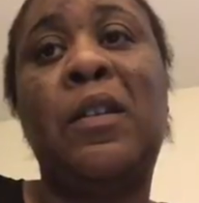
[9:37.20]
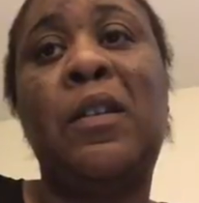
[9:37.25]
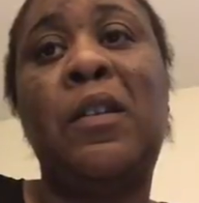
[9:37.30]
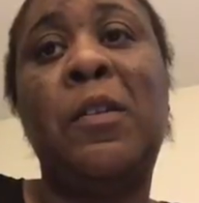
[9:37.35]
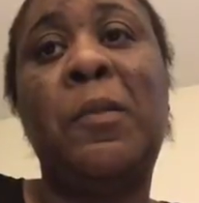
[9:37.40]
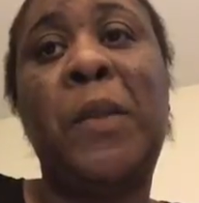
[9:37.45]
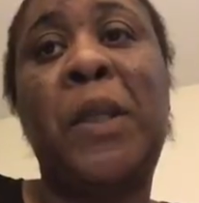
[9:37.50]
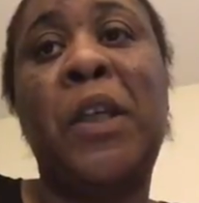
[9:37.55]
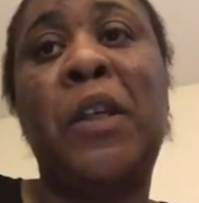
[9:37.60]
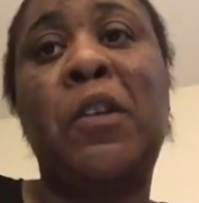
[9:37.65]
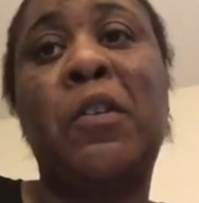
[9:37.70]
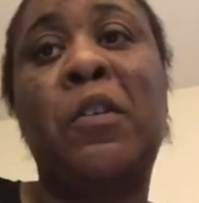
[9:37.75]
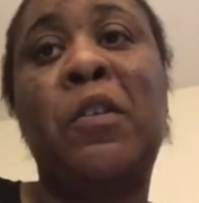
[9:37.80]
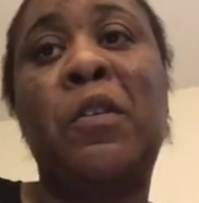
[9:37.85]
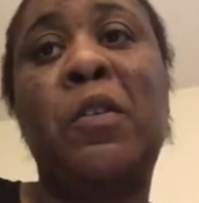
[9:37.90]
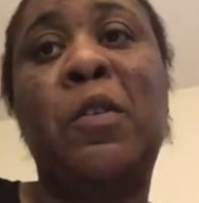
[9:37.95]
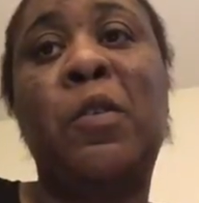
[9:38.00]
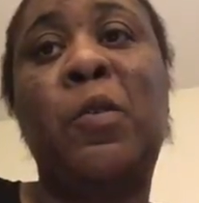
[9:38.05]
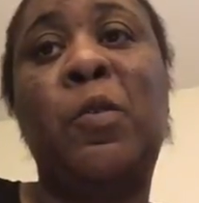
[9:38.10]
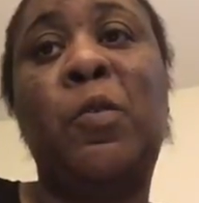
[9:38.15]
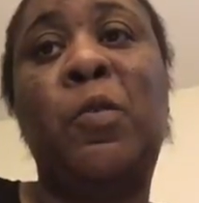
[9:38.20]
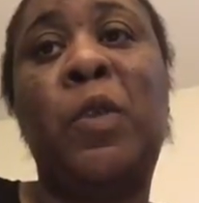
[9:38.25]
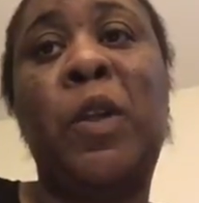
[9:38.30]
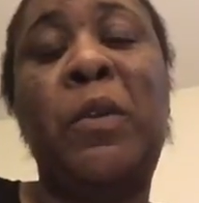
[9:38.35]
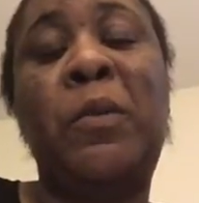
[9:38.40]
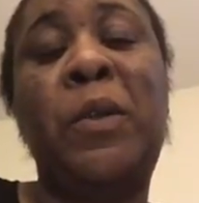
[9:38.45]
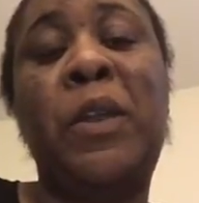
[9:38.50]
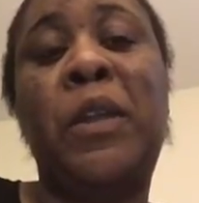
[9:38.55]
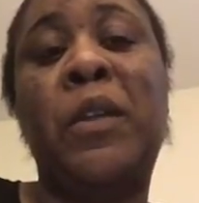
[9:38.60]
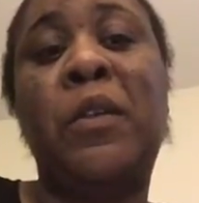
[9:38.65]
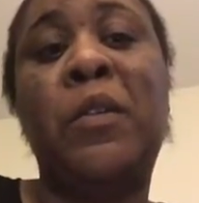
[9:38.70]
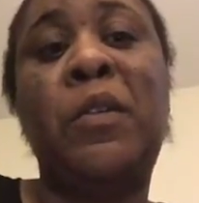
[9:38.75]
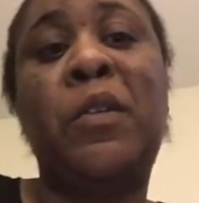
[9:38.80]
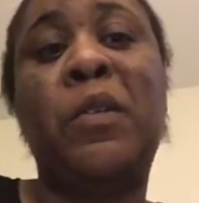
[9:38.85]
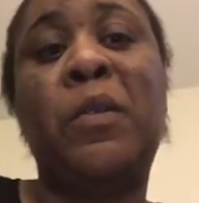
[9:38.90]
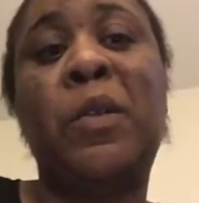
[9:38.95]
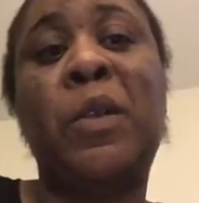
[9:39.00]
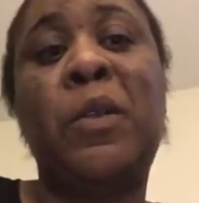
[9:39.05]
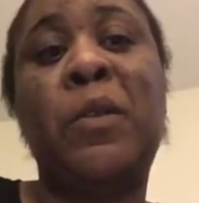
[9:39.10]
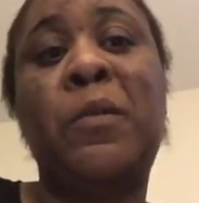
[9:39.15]
no matter what we go
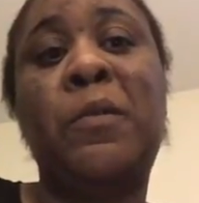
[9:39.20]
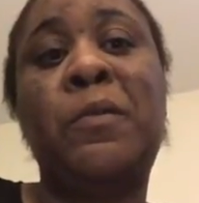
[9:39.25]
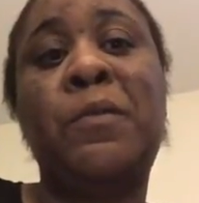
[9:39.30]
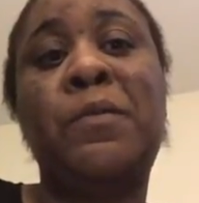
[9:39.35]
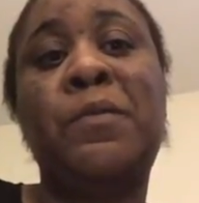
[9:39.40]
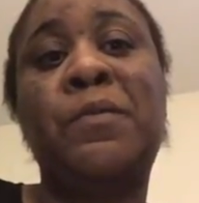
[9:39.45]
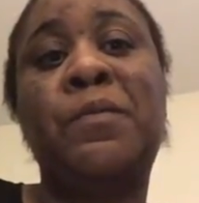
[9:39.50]
through,